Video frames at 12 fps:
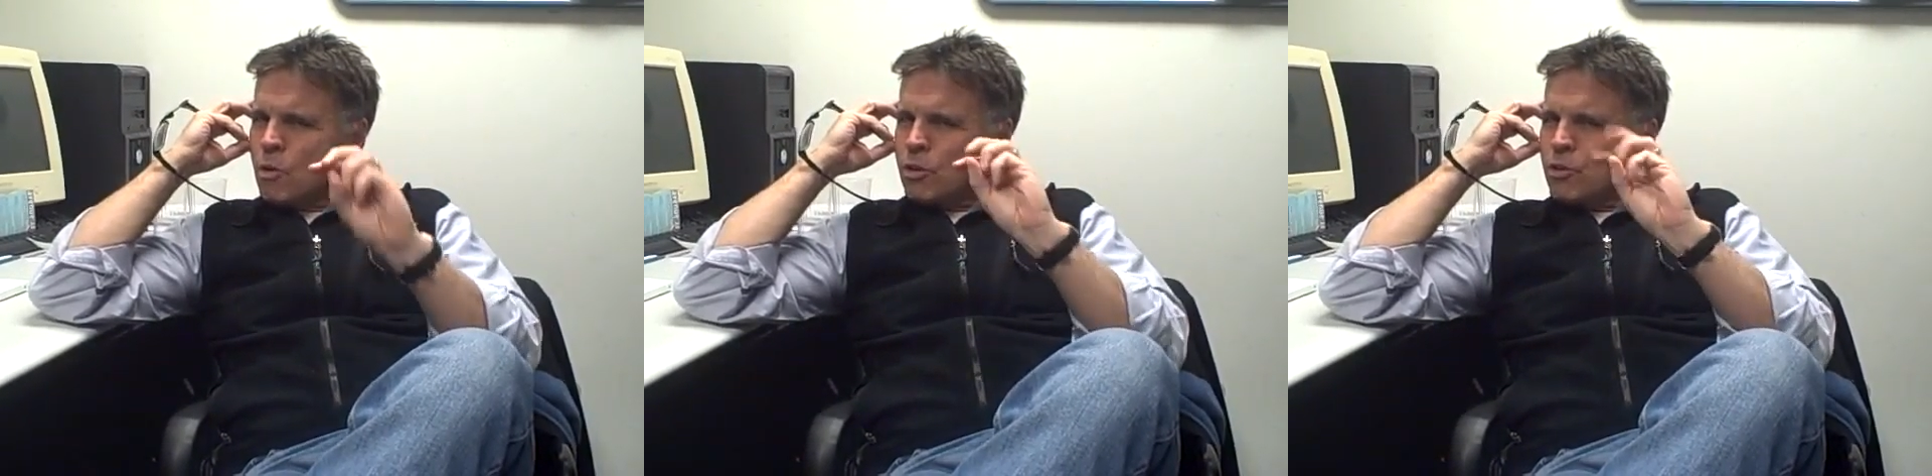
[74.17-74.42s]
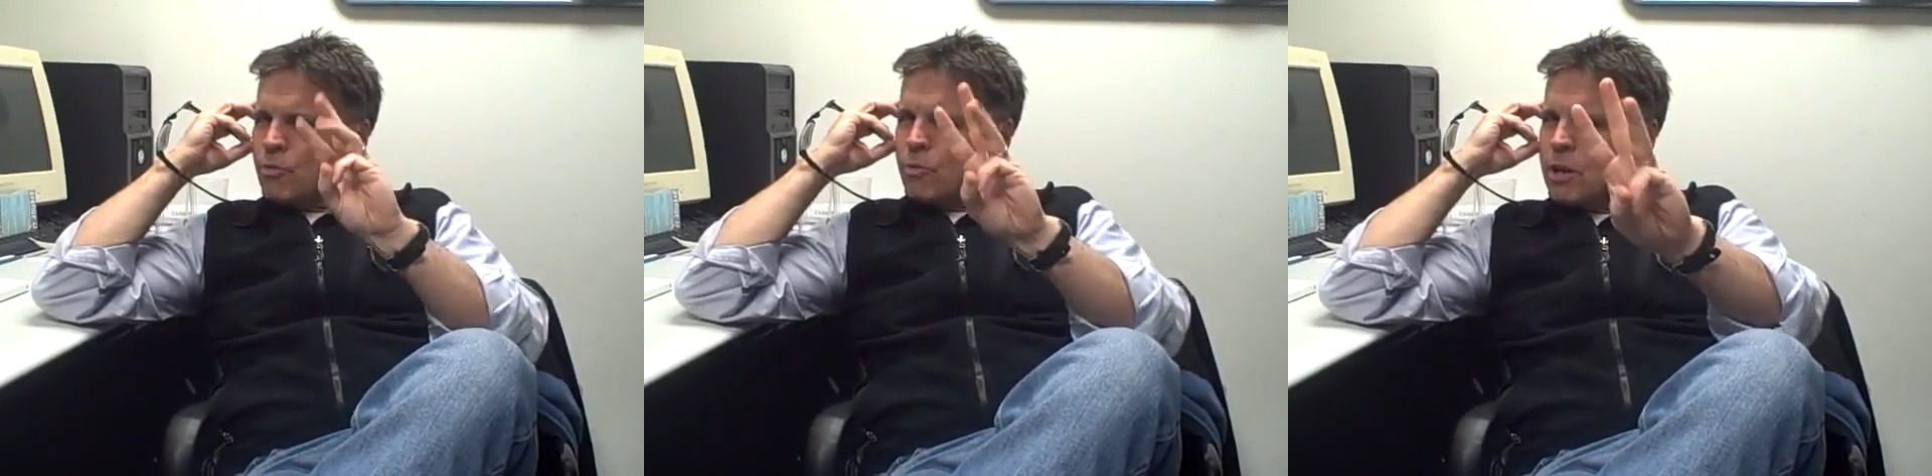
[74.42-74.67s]
or
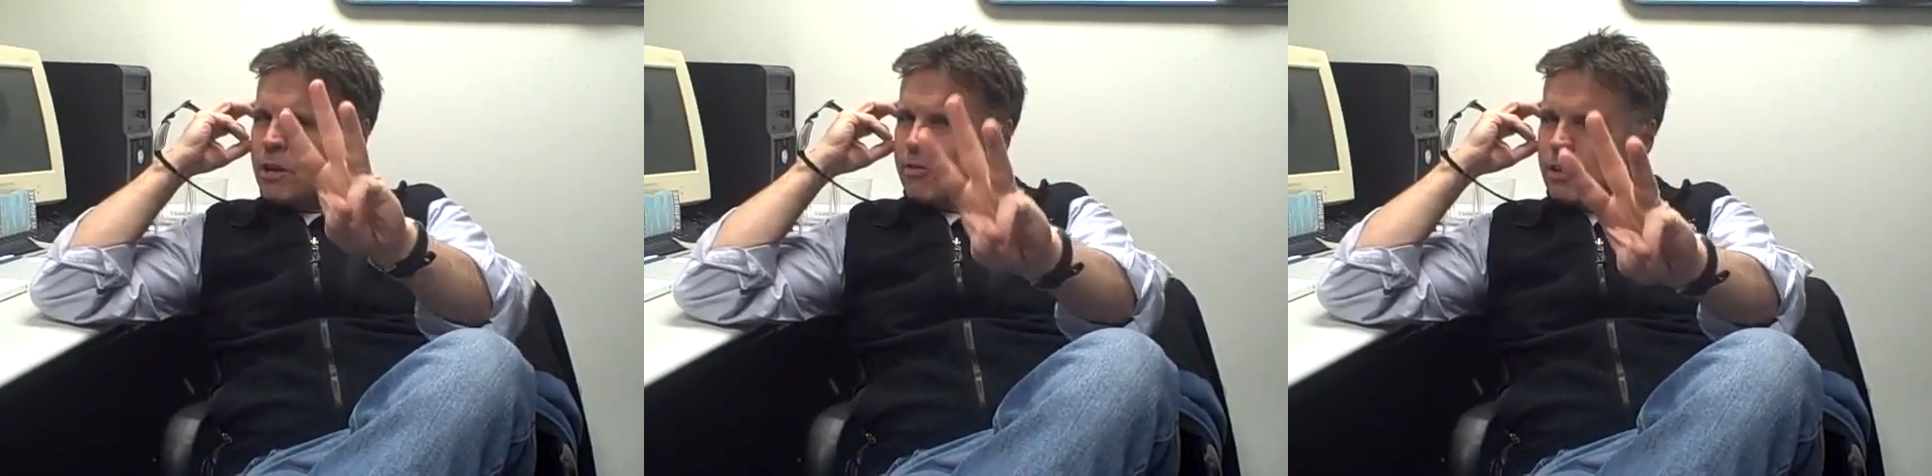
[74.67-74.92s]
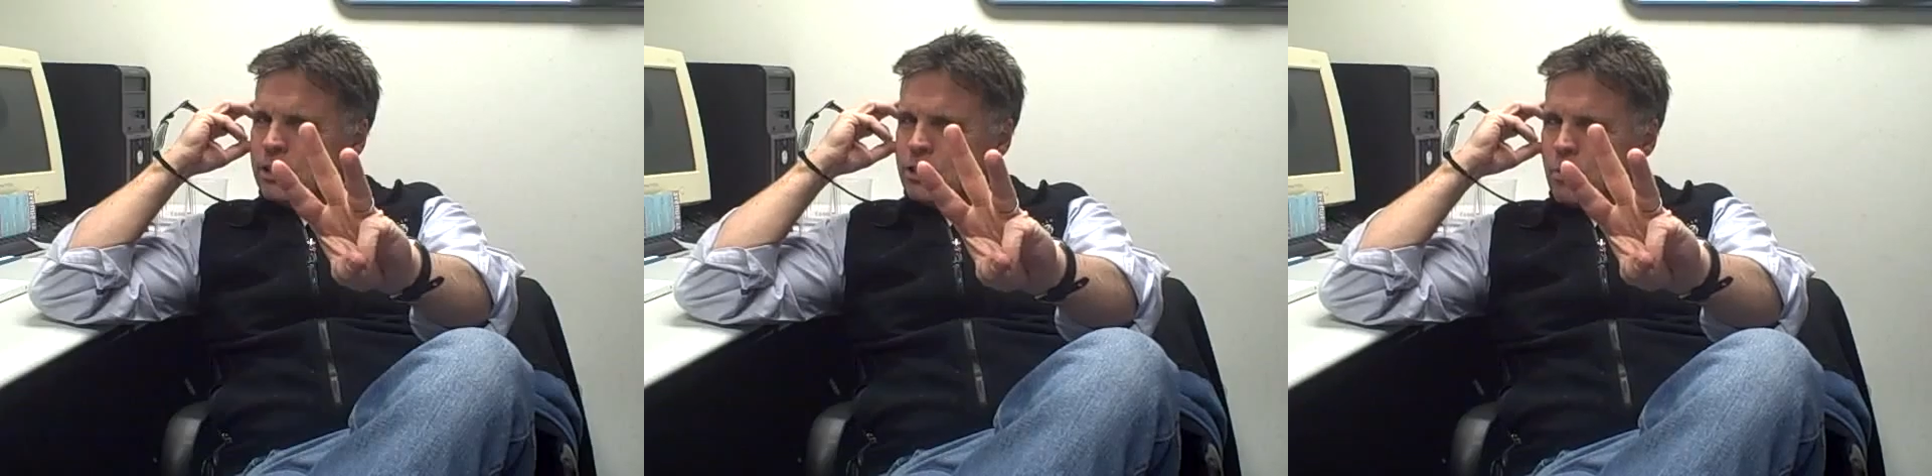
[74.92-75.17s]
3
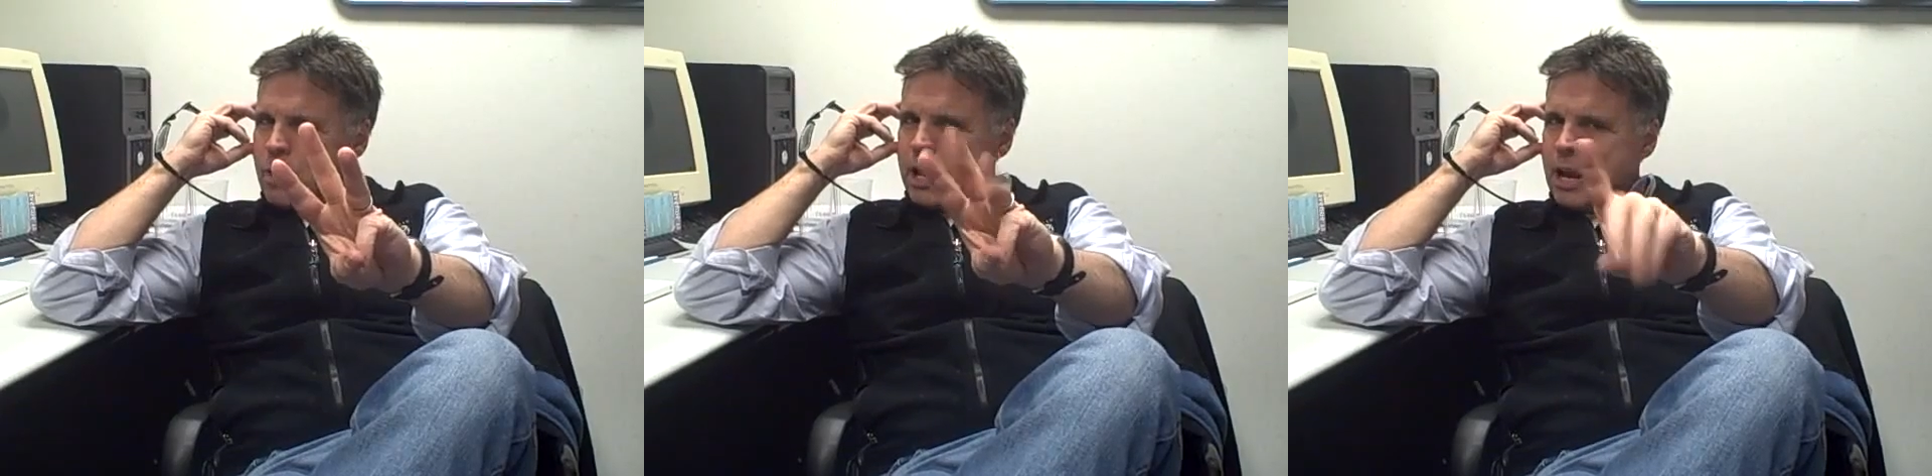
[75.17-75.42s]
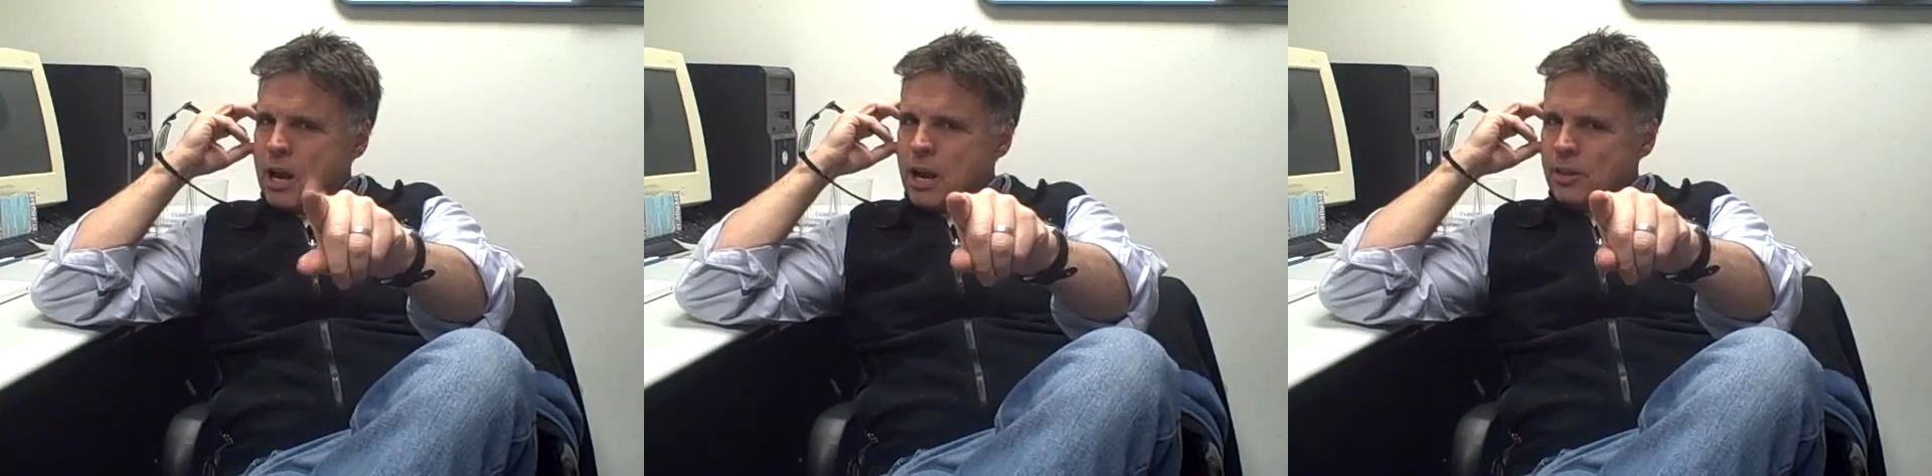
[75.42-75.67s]
of these
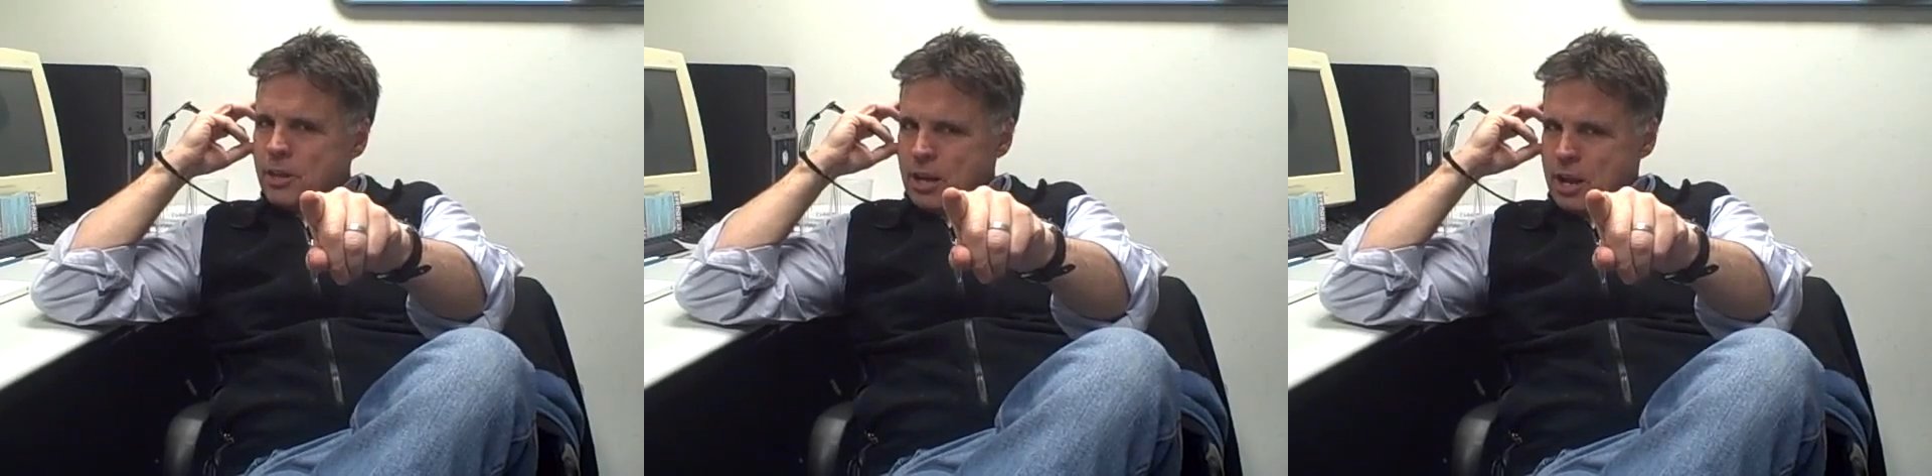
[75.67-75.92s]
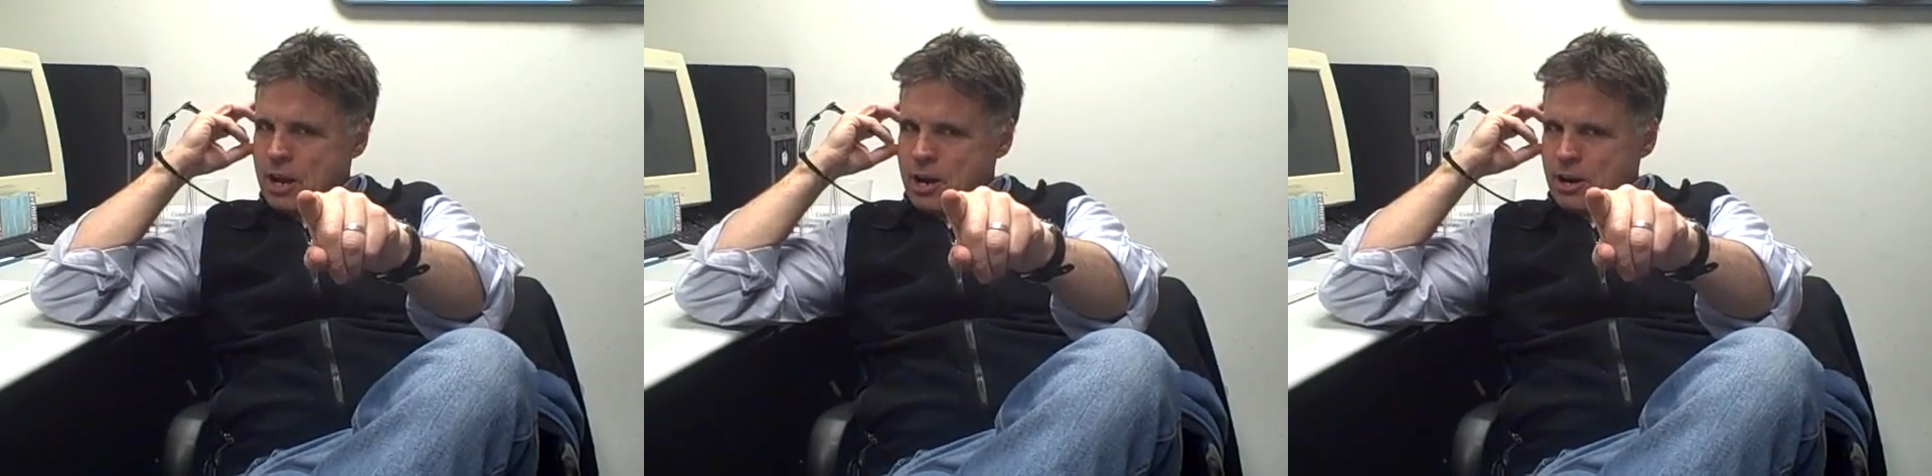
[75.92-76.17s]
away on
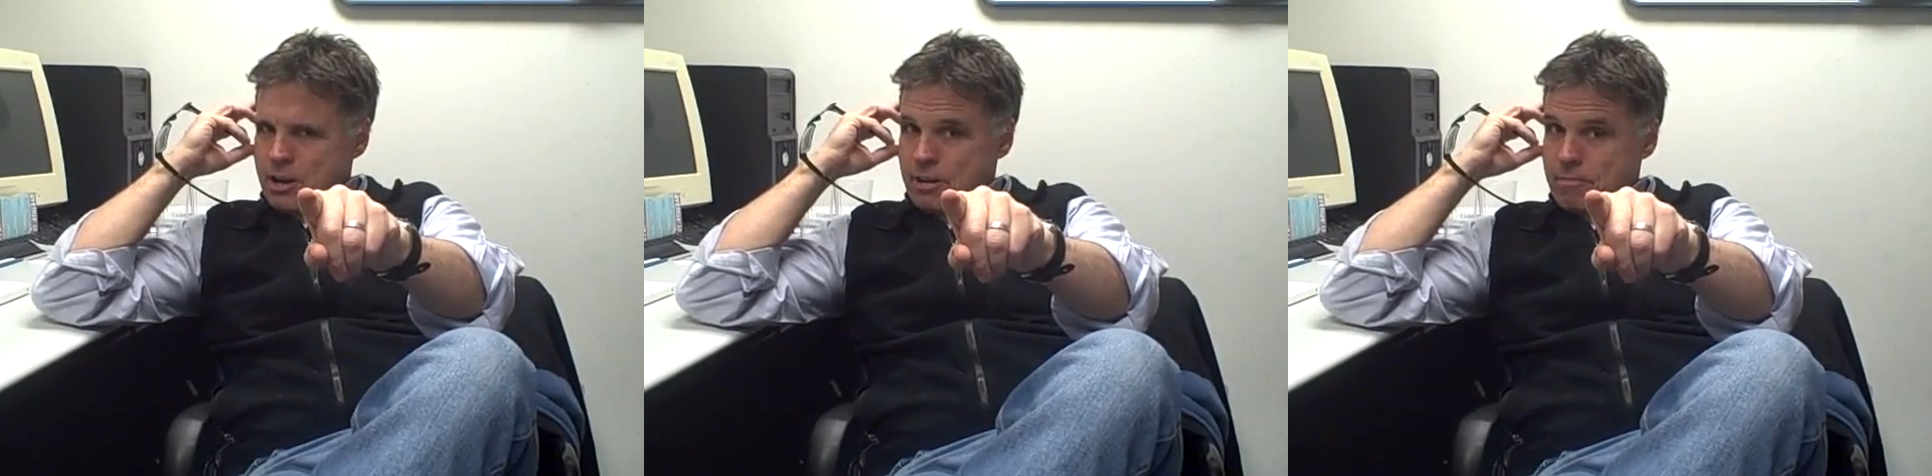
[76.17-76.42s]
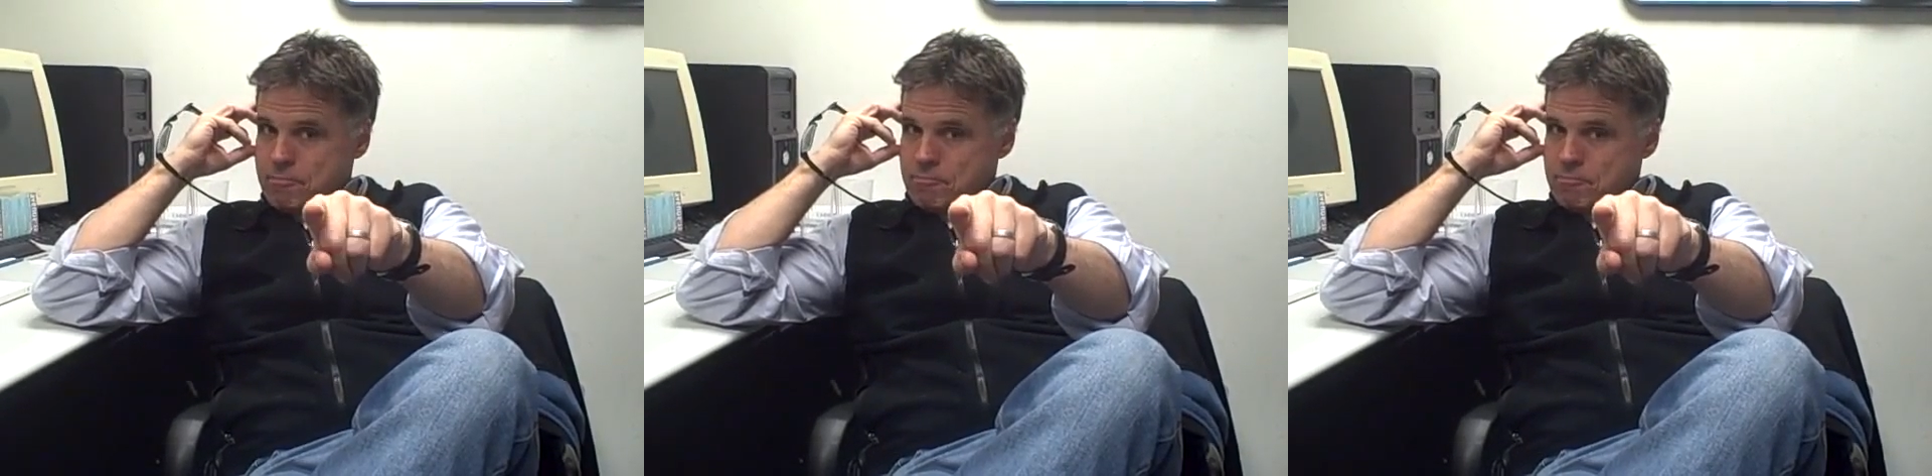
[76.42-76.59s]
the air.